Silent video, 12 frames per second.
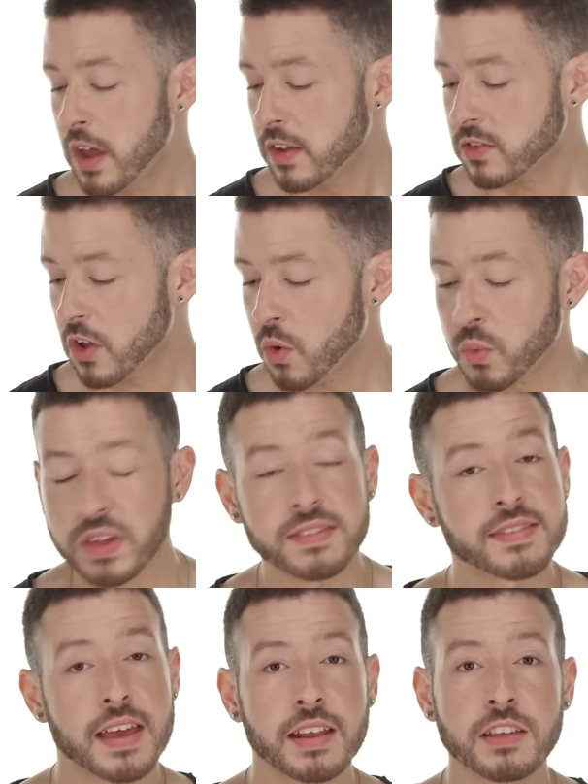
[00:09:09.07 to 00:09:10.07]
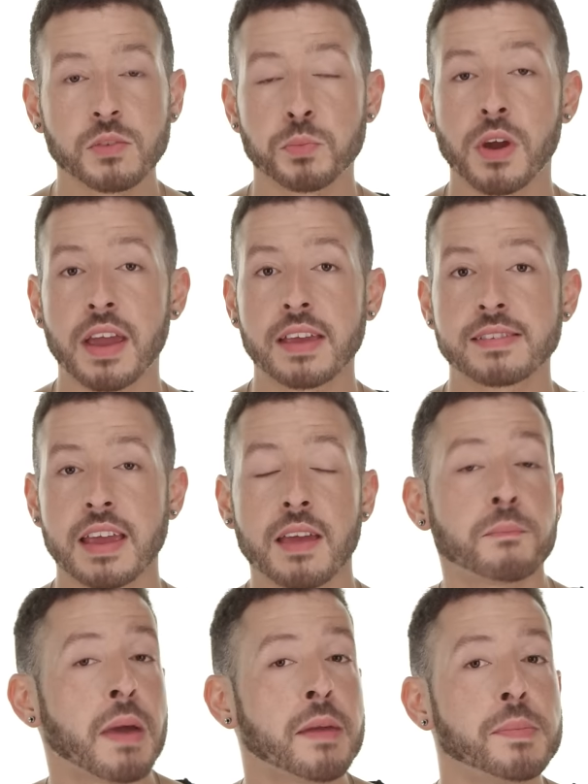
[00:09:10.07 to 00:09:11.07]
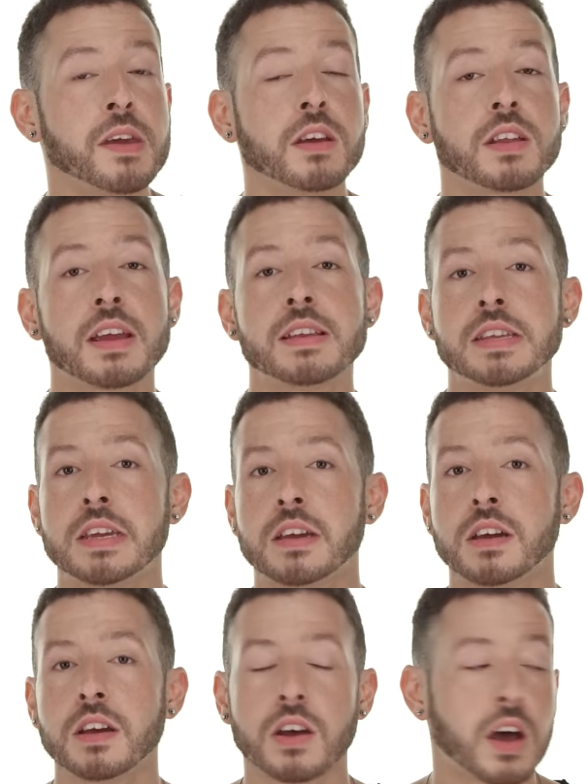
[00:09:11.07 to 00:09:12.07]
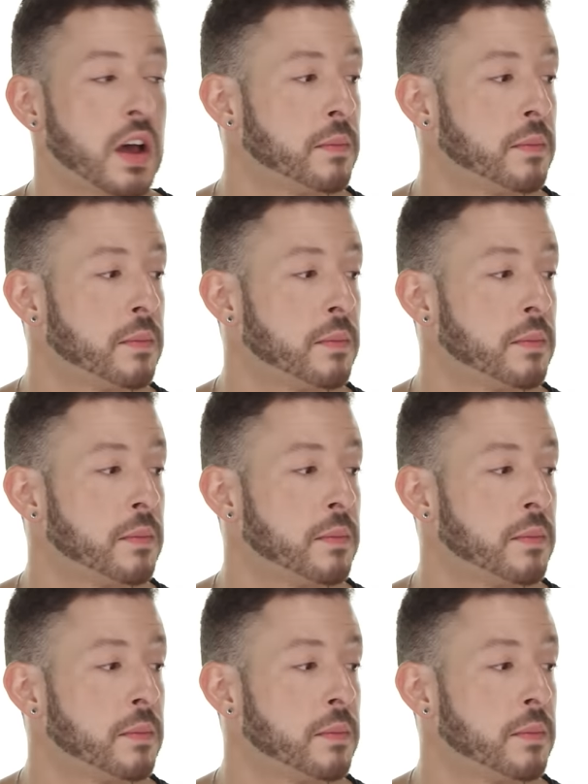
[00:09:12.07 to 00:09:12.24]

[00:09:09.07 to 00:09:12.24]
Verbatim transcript: So with setting sprays, it might be a good idea